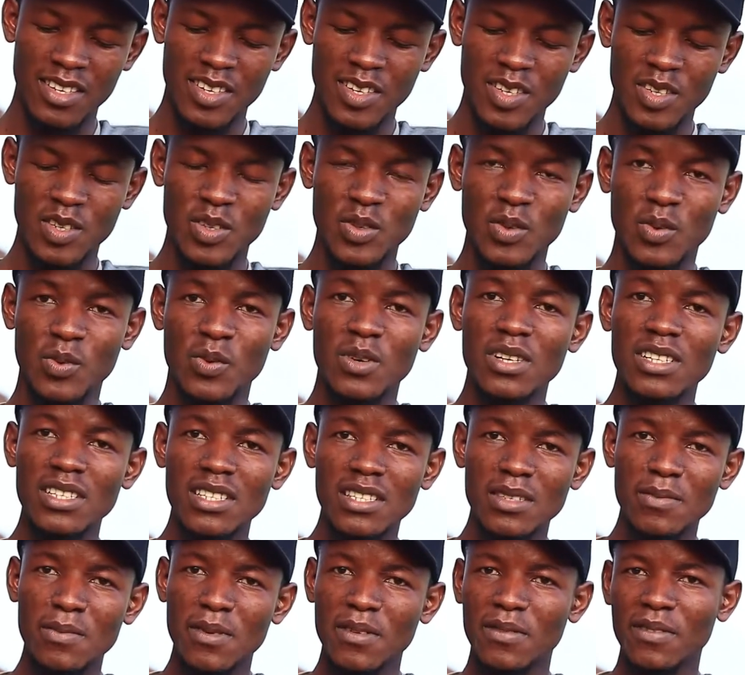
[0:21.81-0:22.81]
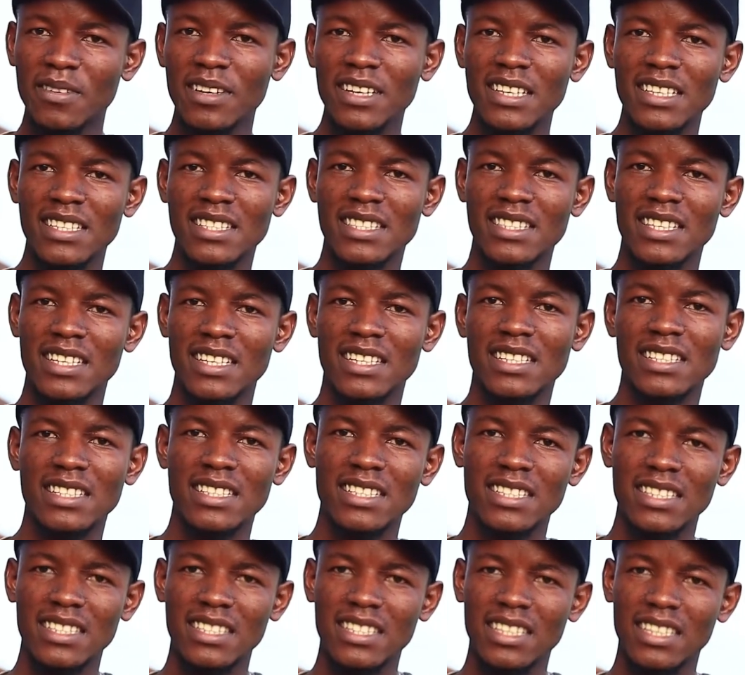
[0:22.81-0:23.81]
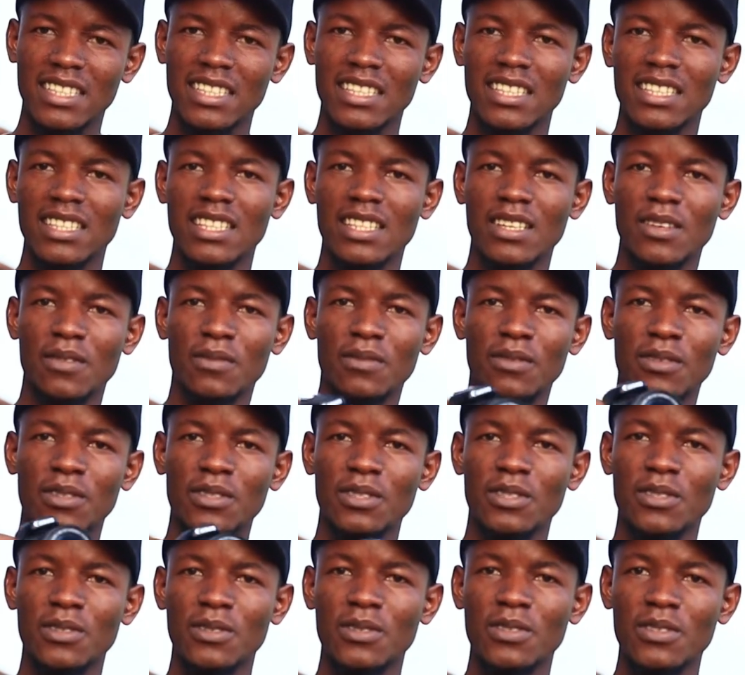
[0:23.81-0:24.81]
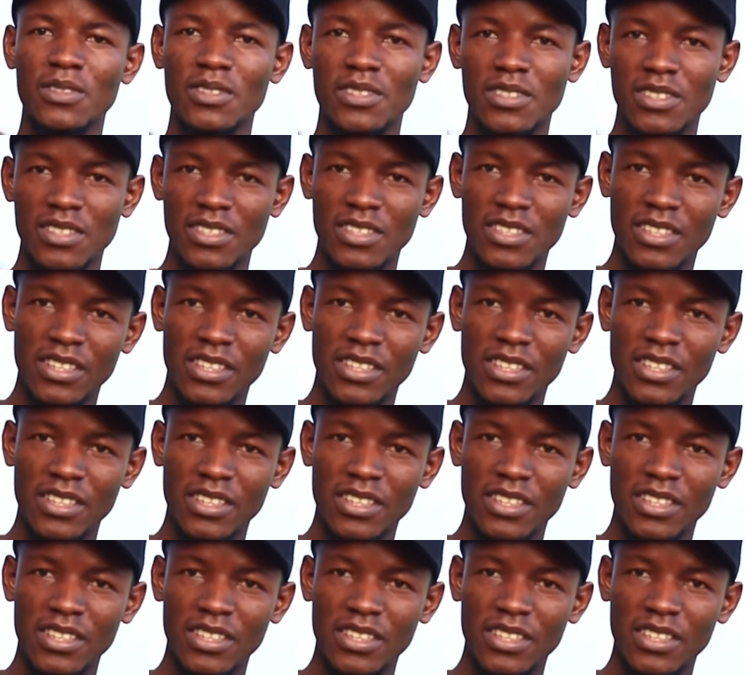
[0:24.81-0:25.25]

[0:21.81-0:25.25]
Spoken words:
So before I start taking the photos,